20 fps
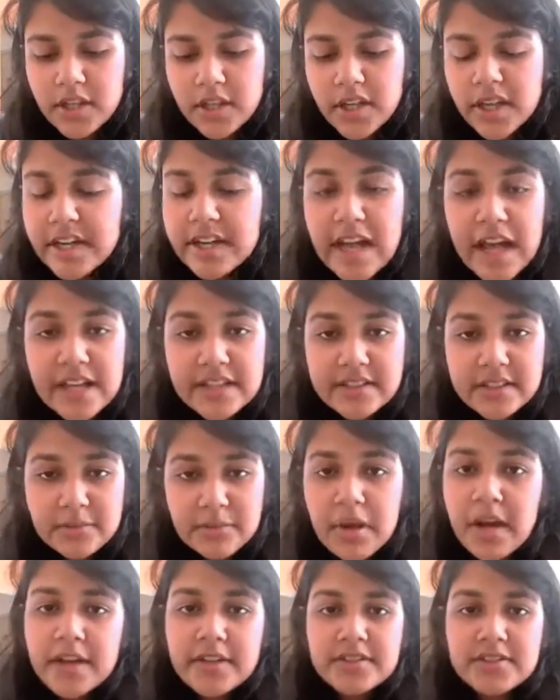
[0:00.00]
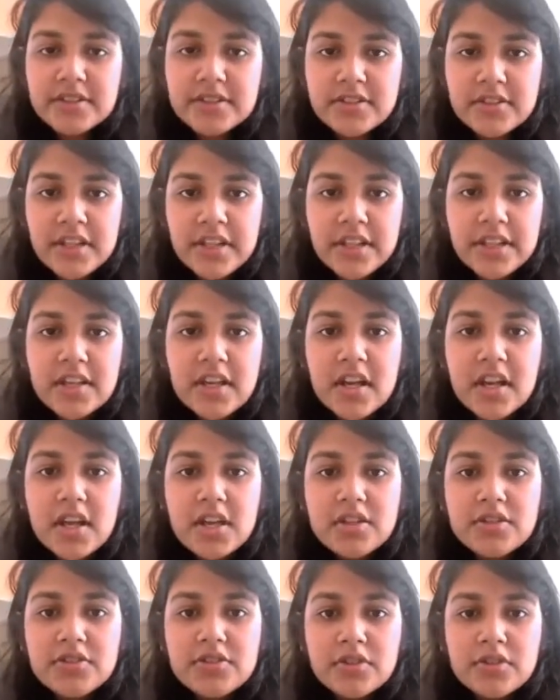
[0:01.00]
It has a margin, right?
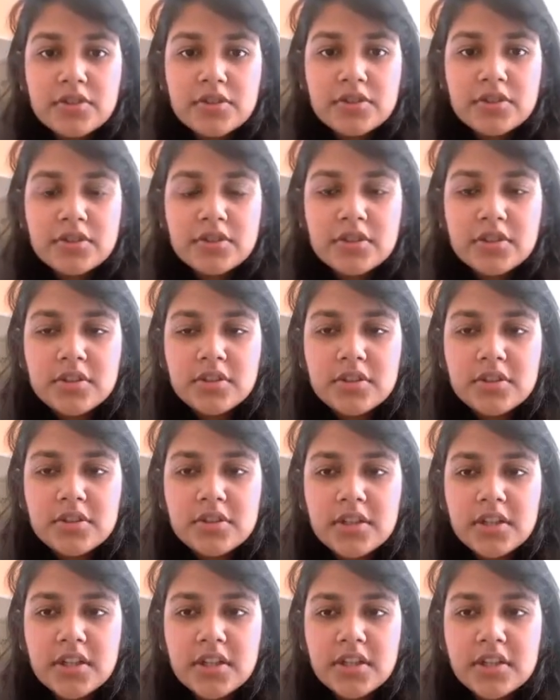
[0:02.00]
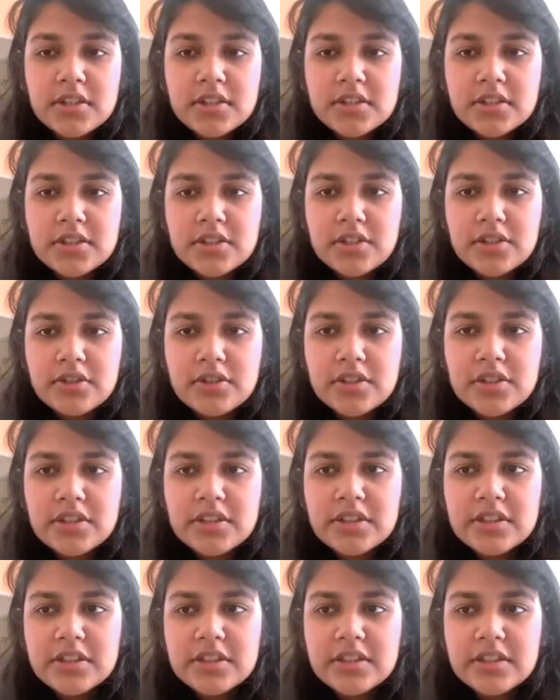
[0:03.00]
So
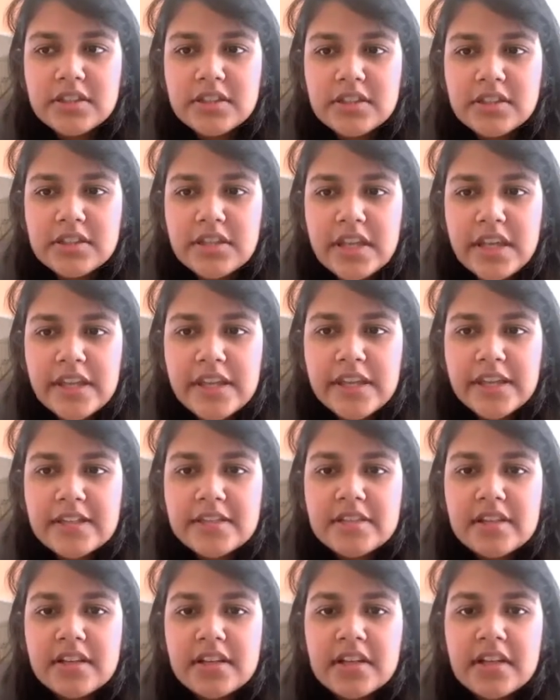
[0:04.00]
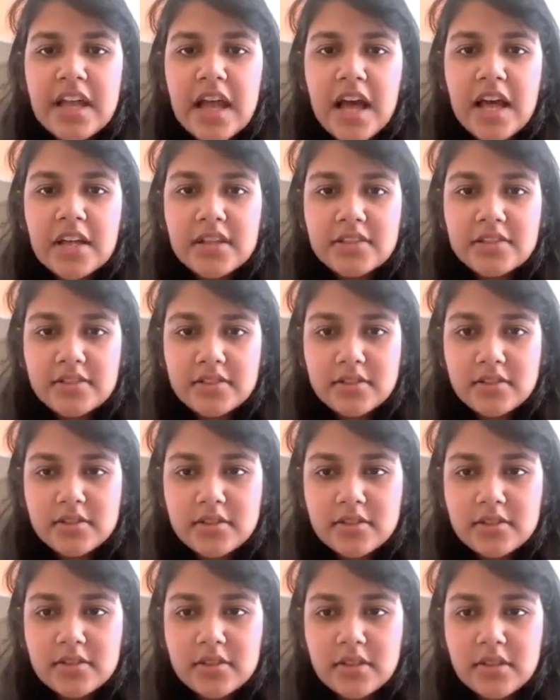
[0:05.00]
there is a
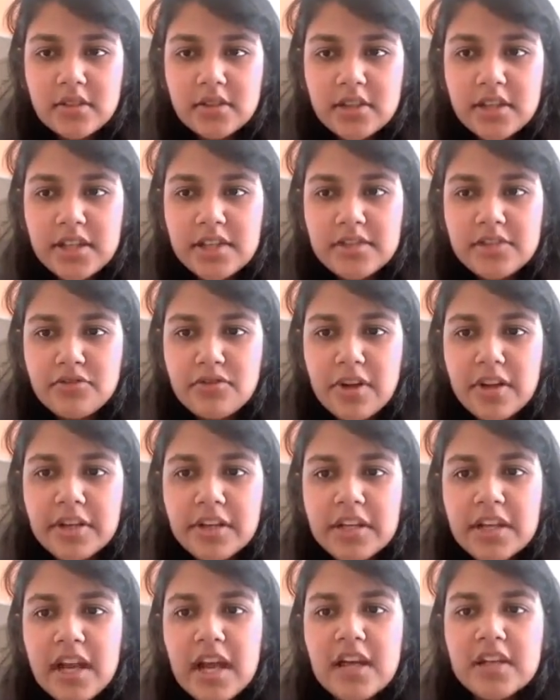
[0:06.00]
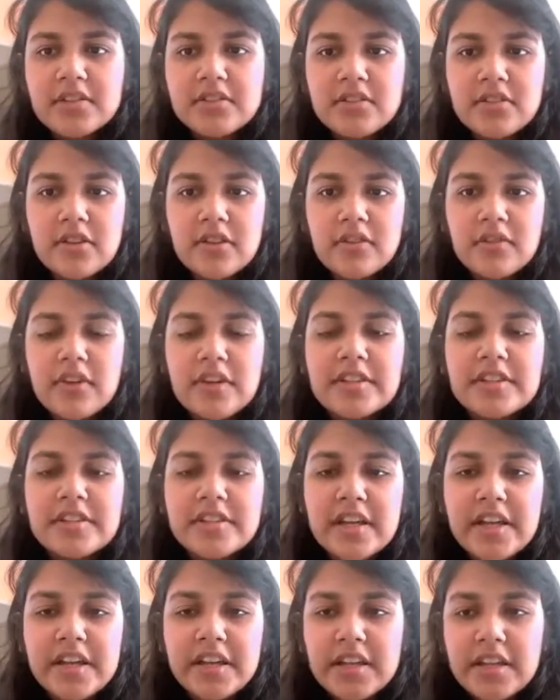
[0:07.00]
class, there's one class on one
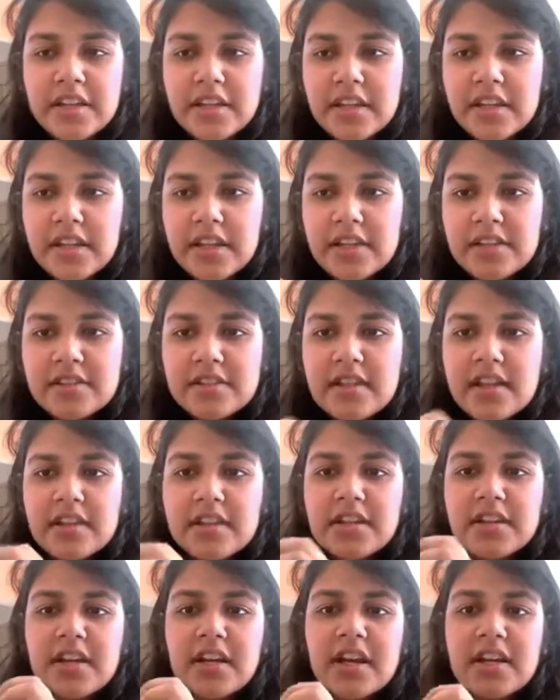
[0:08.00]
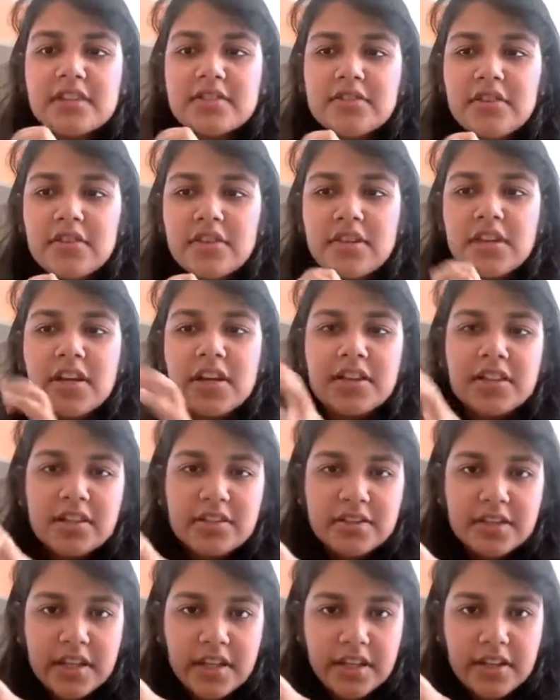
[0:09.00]
side, and then there's the other class on the other
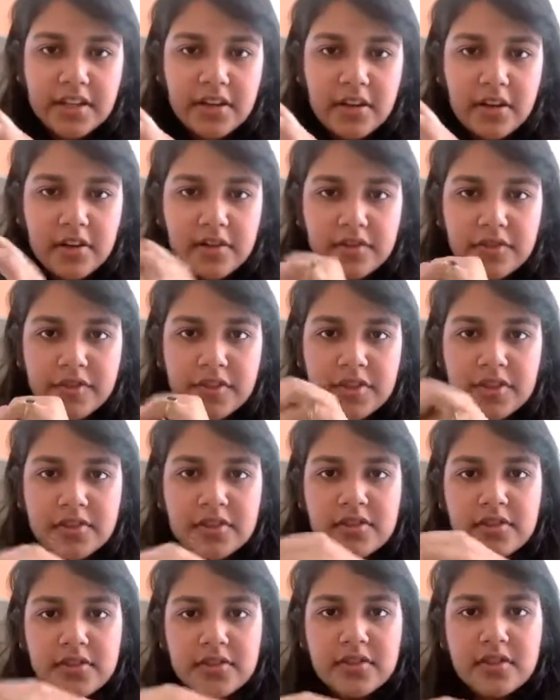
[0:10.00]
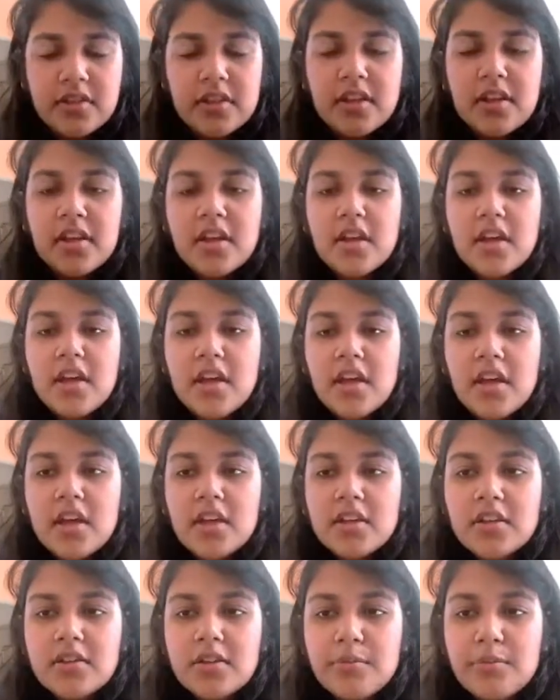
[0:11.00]
side of this
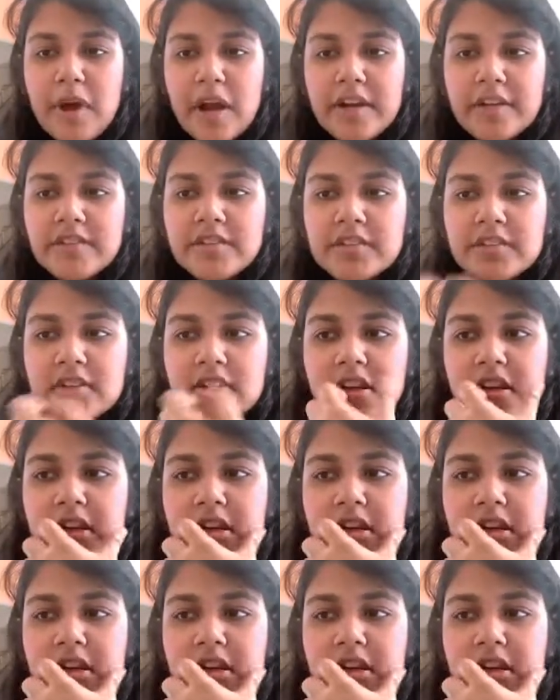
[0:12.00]
margin.